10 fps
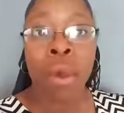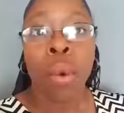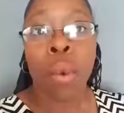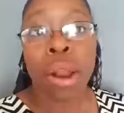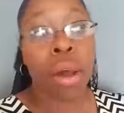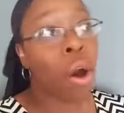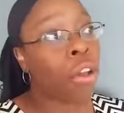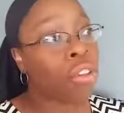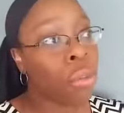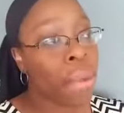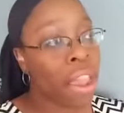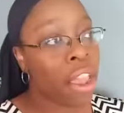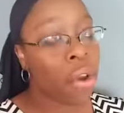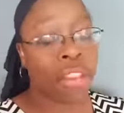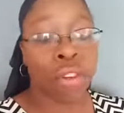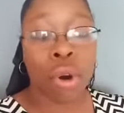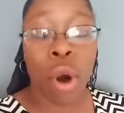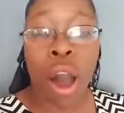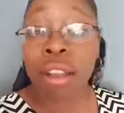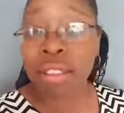what also may hear as
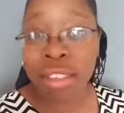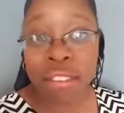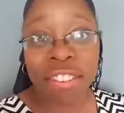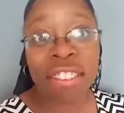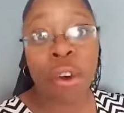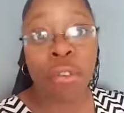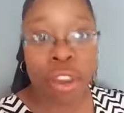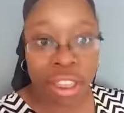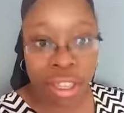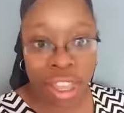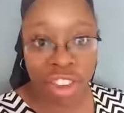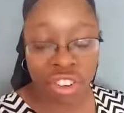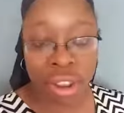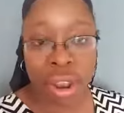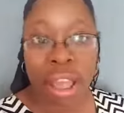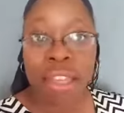cognitive self-regulation.